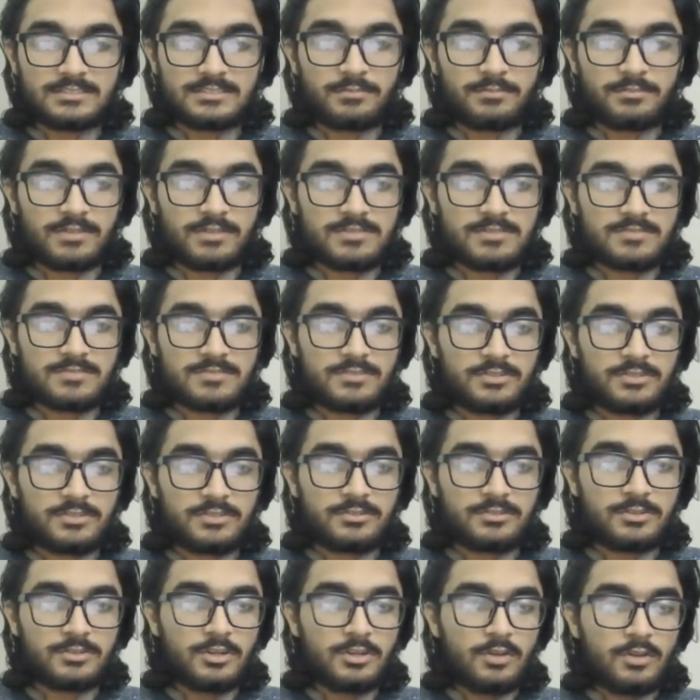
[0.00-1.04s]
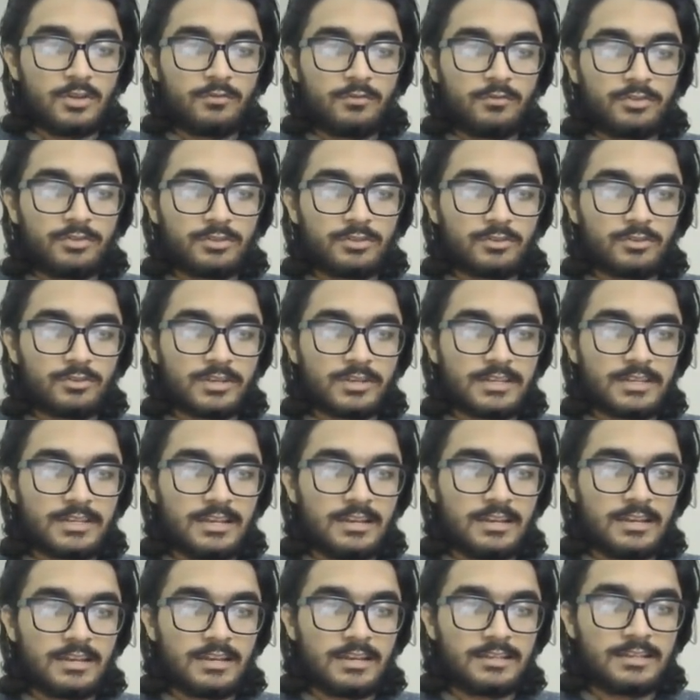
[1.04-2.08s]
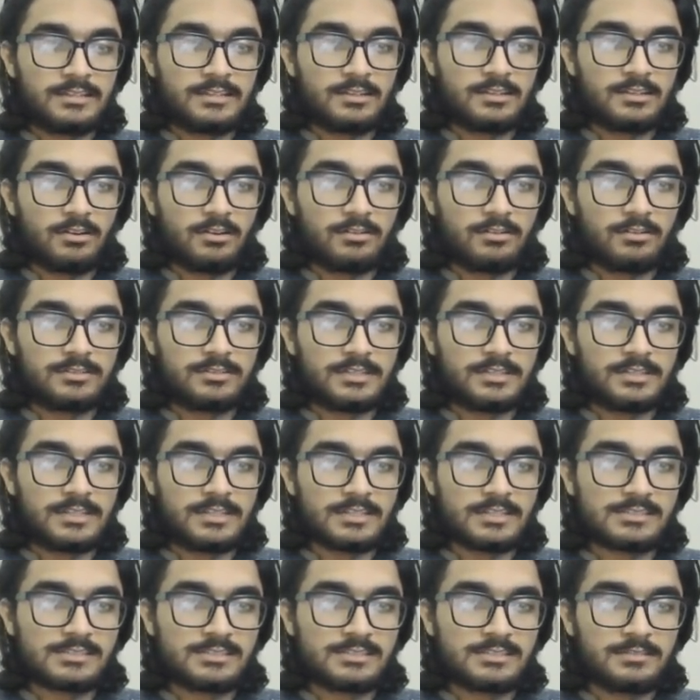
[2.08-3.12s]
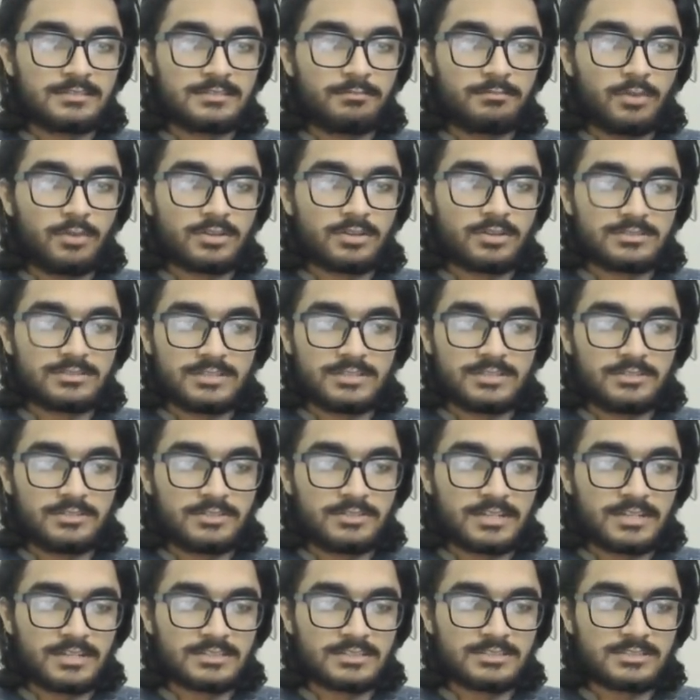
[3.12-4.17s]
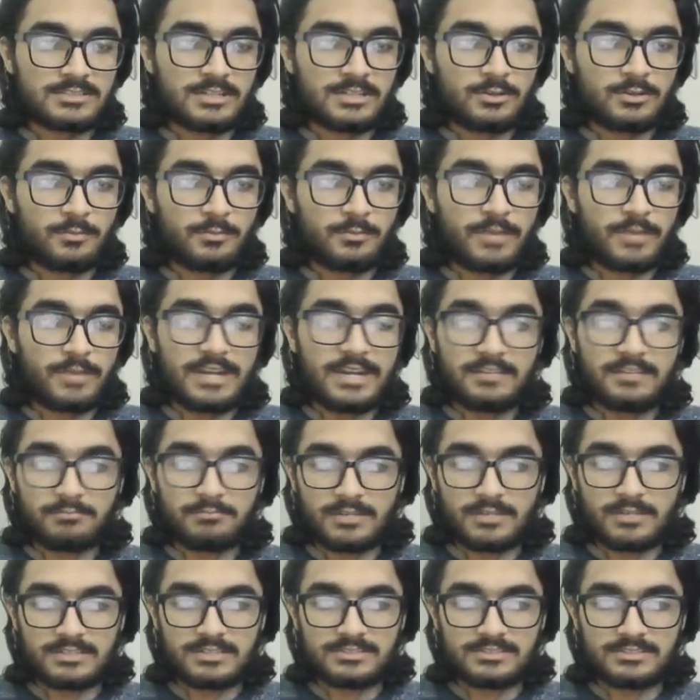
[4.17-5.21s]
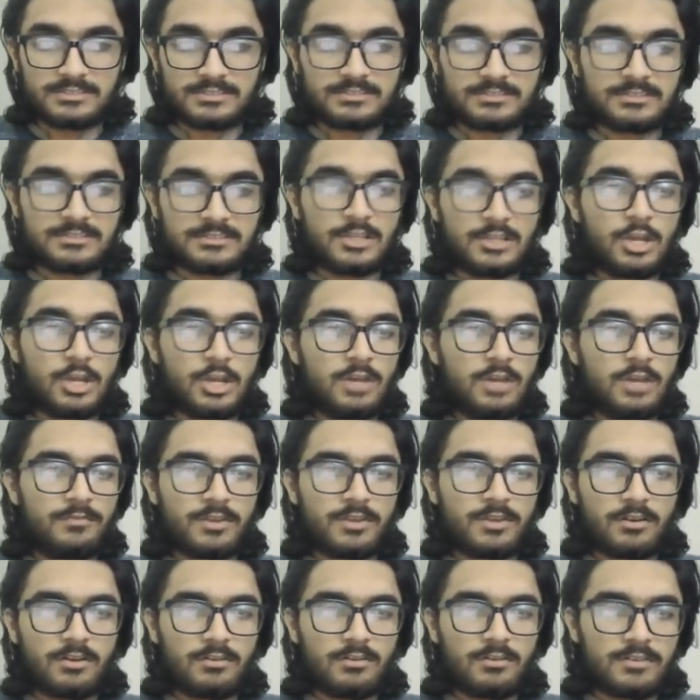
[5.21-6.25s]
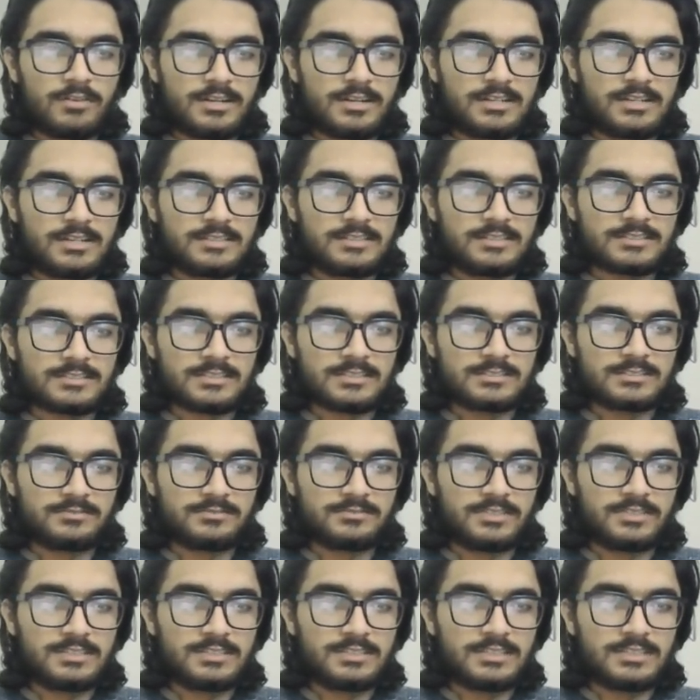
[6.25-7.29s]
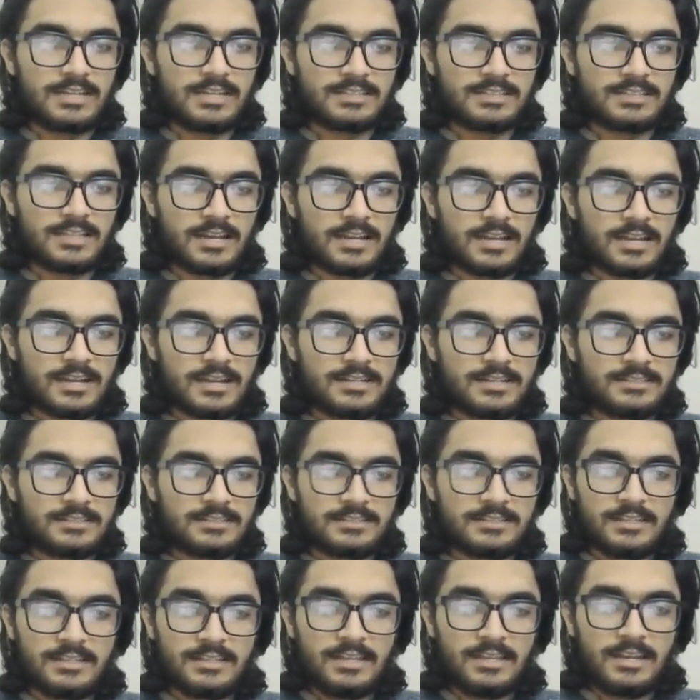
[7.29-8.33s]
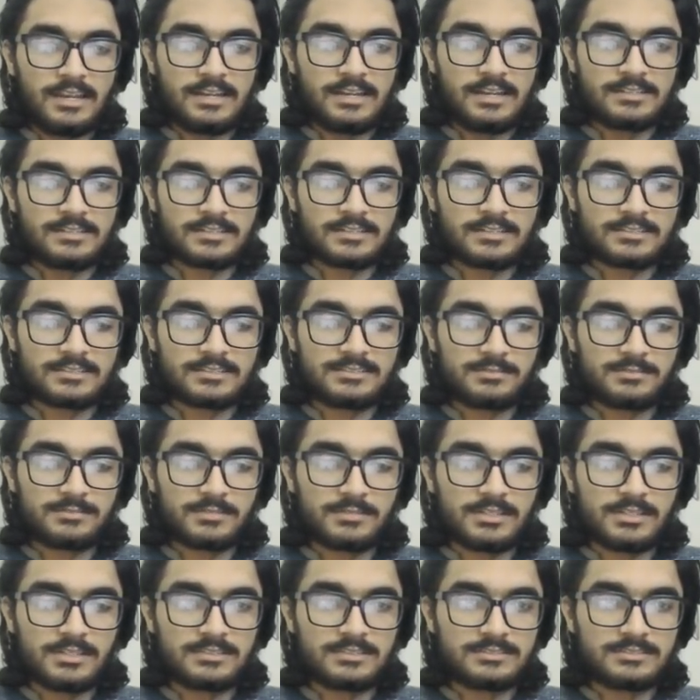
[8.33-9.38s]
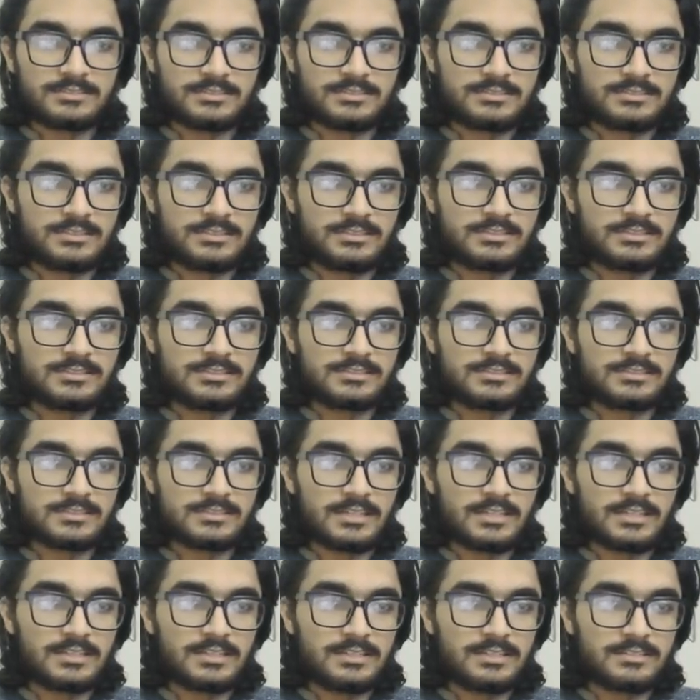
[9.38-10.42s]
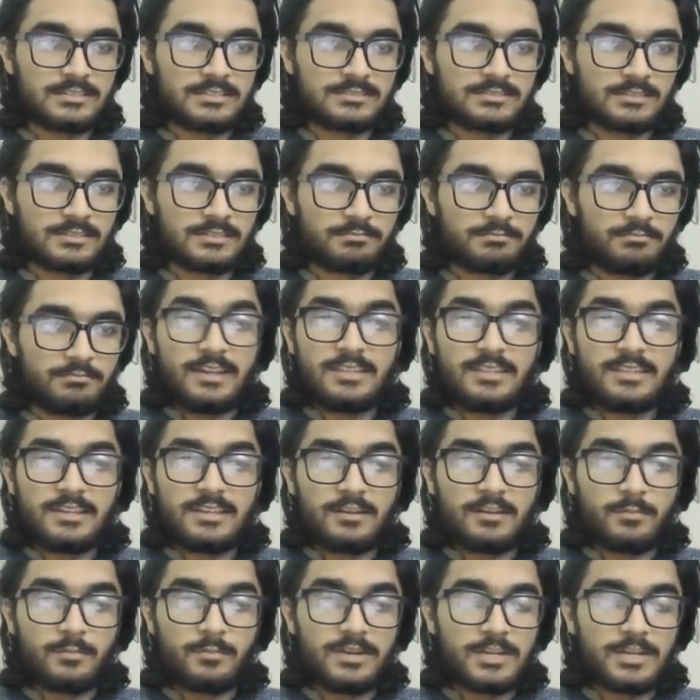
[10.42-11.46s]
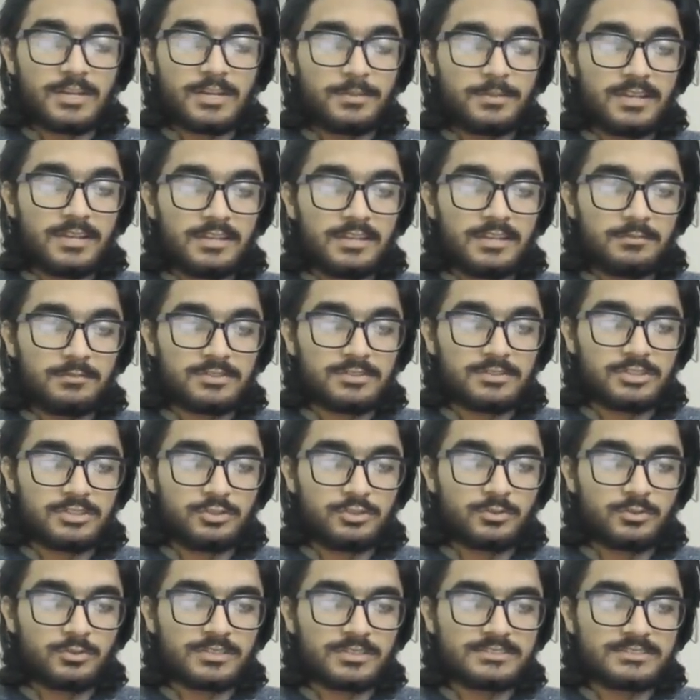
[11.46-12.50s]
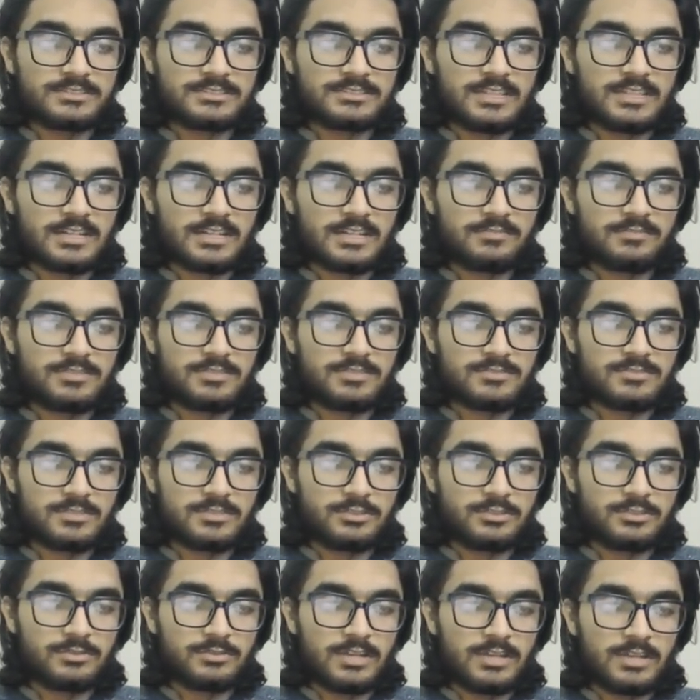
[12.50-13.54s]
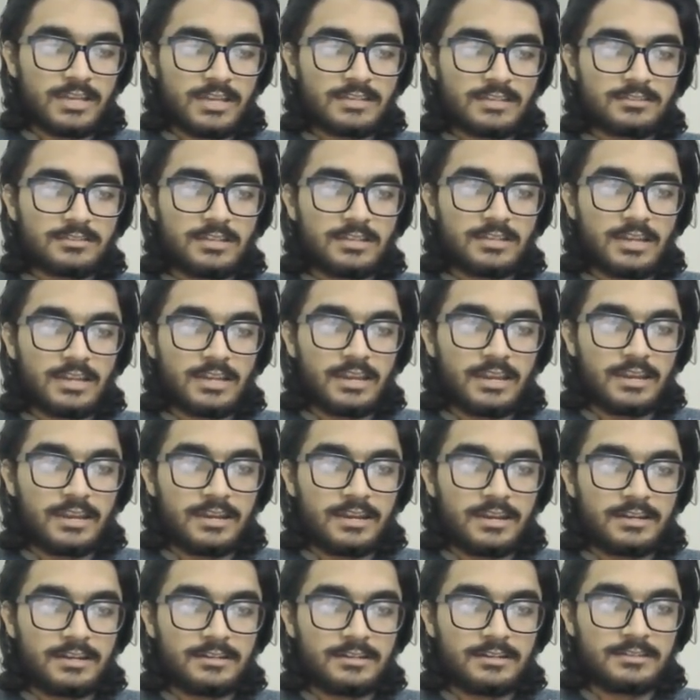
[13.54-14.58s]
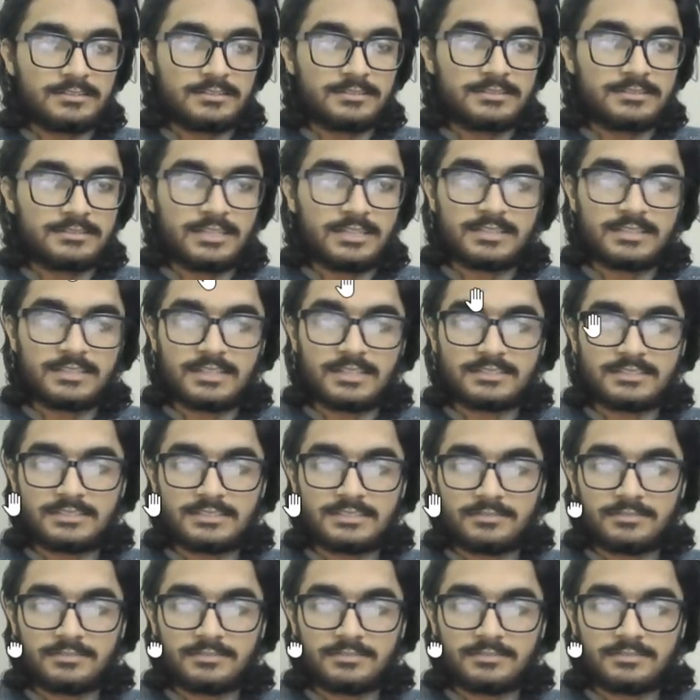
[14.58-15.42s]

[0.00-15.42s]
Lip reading: in the previous video, you can align on the text, box shadow, text shadow, padding, margins. We are already discussed width and the height and the custom class and the CSS, and there are multiple animation. You can select which one you like. And yeah, that's